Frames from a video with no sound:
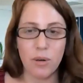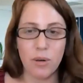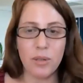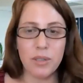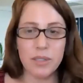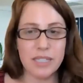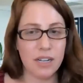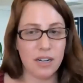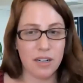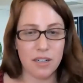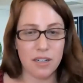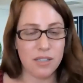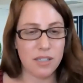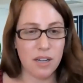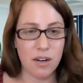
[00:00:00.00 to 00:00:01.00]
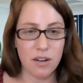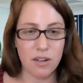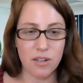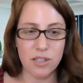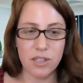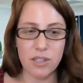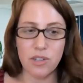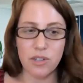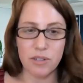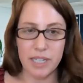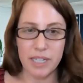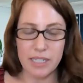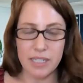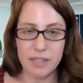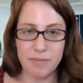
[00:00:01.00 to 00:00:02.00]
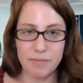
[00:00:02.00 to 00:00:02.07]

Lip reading: old scars harder to treat?